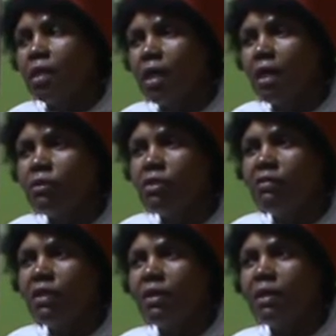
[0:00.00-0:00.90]
out
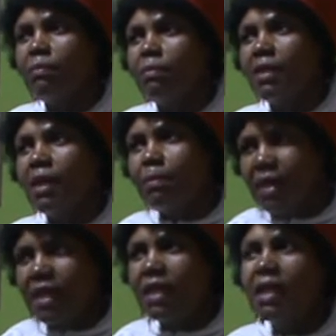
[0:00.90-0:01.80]
of the their
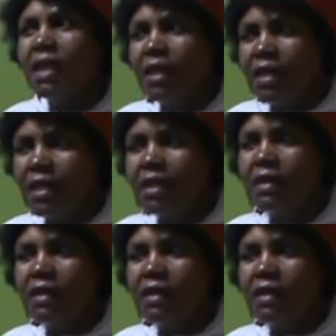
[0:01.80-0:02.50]
begging uh,